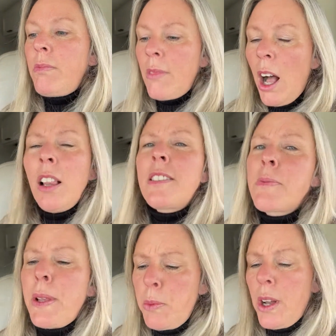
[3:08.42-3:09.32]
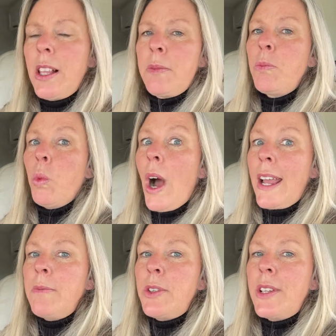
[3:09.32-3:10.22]
I'll explain why
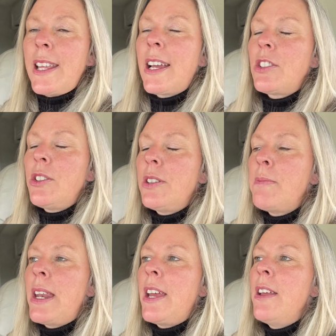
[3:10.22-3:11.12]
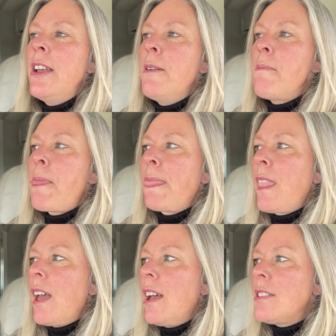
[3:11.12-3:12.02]
I'm doing that too in a minute.
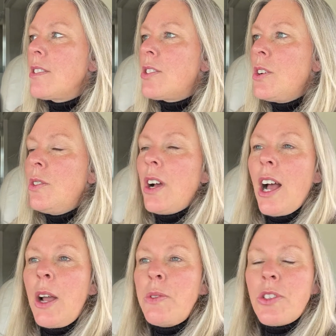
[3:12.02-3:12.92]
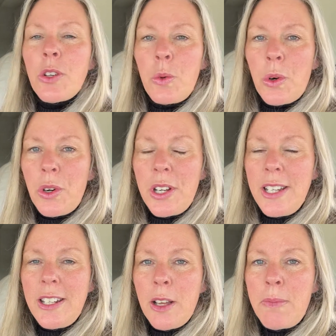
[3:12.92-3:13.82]
So I was so
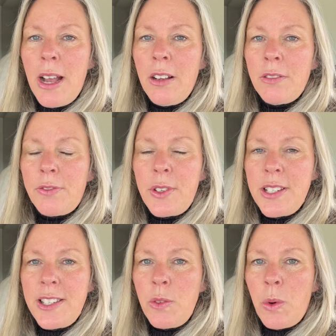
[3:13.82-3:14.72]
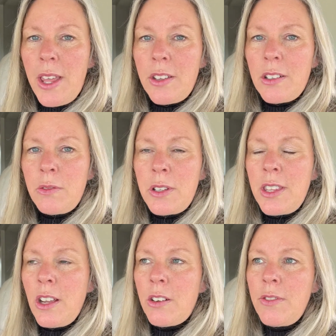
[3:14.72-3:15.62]
worried about freezing weather with the
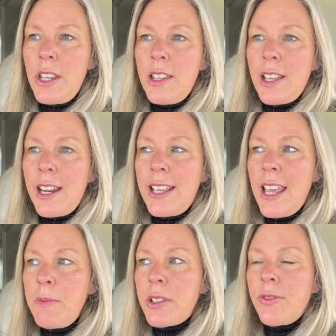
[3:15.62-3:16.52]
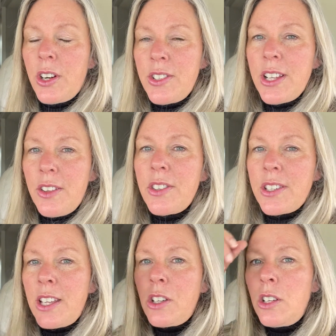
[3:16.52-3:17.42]
RV that I came as far south as I
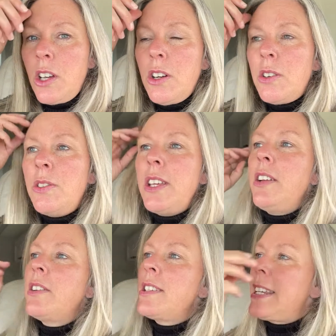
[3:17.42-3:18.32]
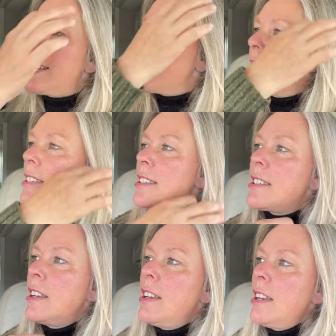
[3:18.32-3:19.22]
could go here in Texas,
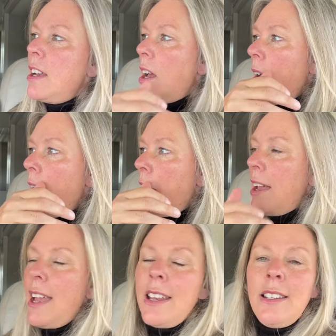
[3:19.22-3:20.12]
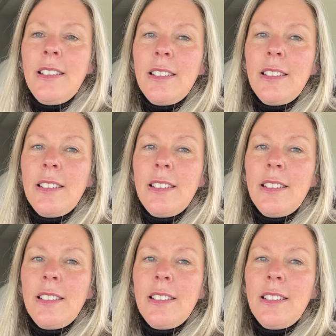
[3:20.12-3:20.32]
and